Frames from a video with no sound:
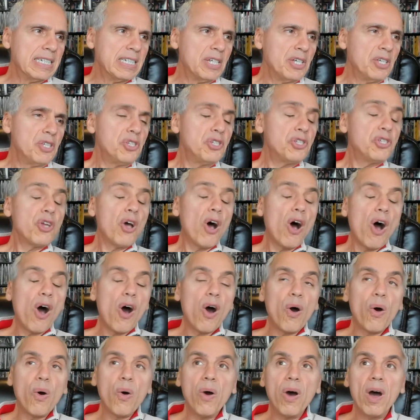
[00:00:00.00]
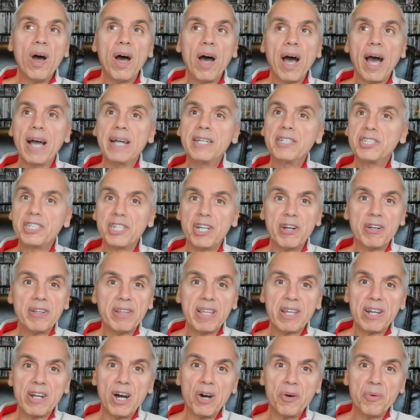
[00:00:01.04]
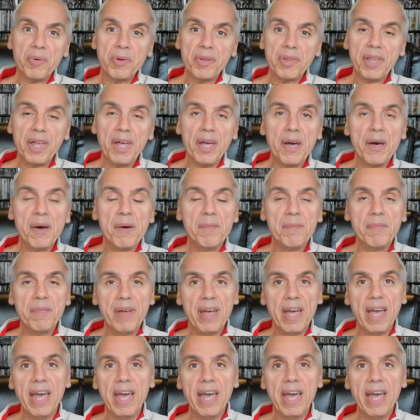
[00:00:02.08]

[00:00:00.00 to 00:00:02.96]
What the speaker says: So I shared that all with him,